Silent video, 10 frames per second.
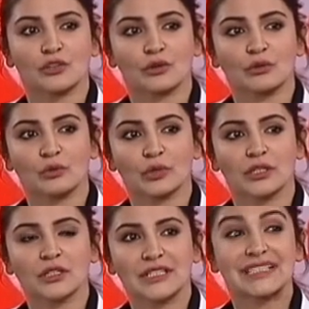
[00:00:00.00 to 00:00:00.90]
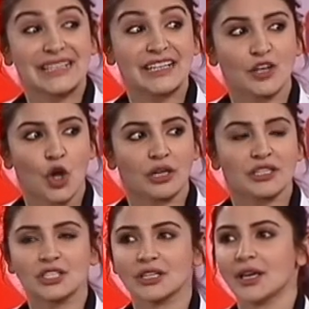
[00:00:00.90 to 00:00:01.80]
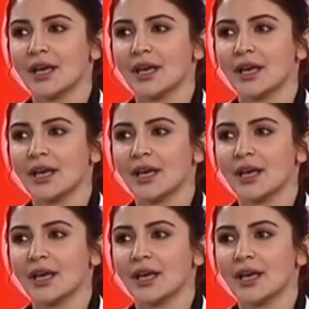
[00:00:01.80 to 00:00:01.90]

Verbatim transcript: you know, who were still in college.